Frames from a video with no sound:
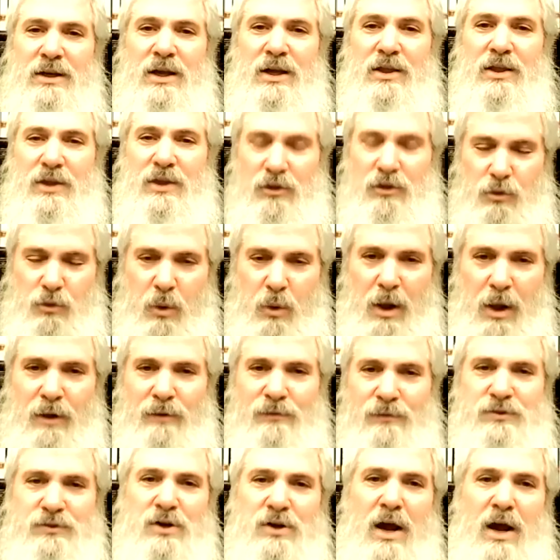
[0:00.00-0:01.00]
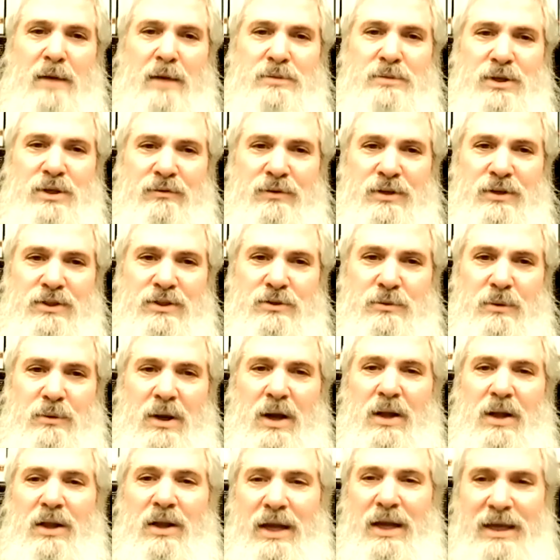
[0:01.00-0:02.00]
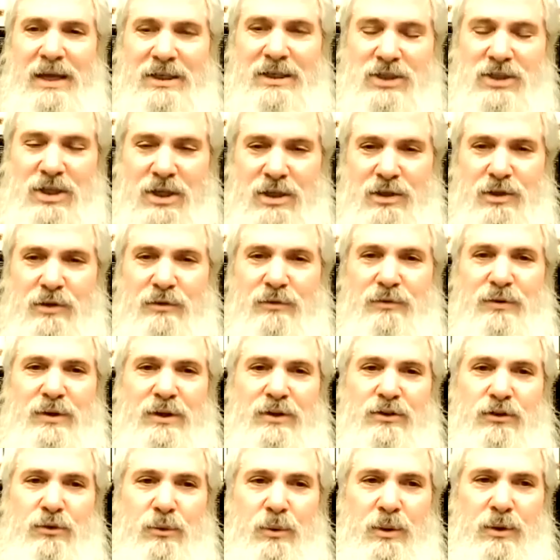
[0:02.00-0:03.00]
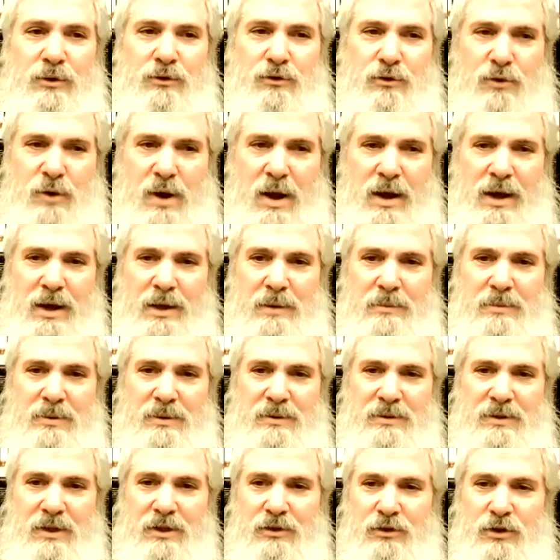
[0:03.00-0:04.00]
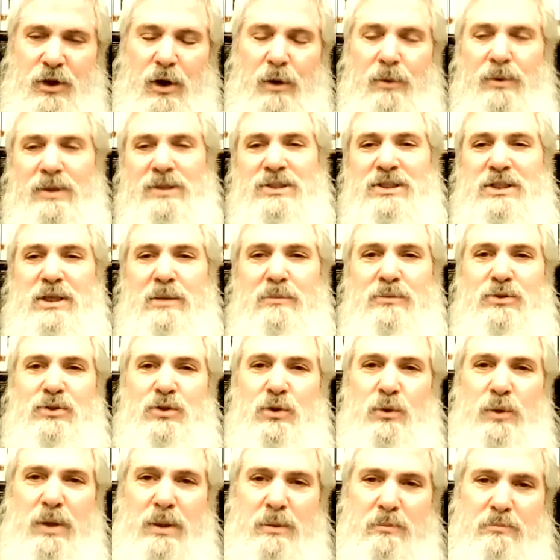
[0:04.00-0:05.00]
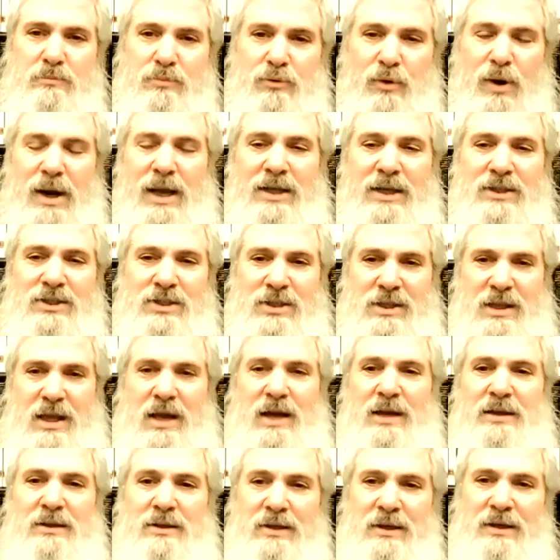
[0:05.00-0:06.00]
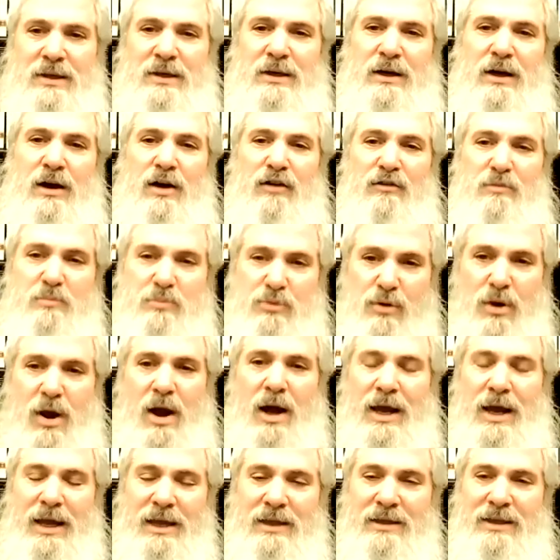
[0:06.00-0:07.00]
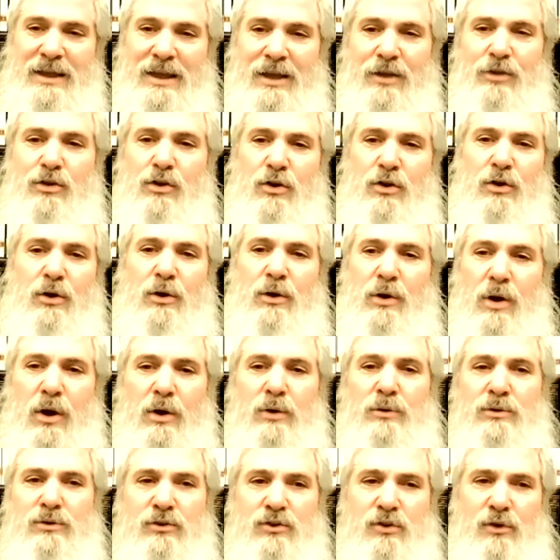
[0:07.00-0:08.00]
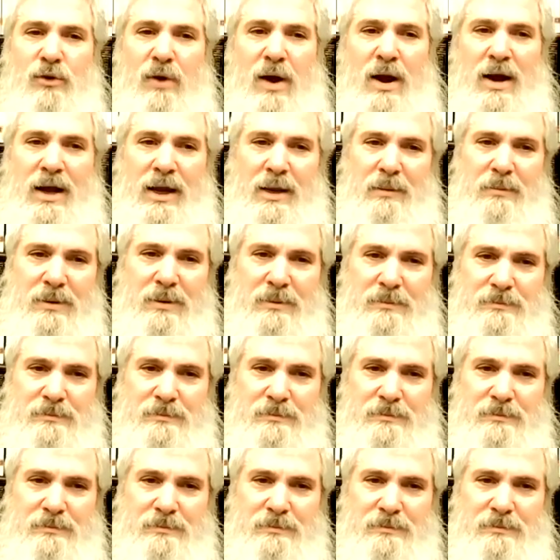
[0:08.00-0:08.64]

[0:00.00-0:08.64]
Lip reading: the 12 tribes of Israel, each individual tribe. The Torah seems to embrace the idea of pride in your own tribe.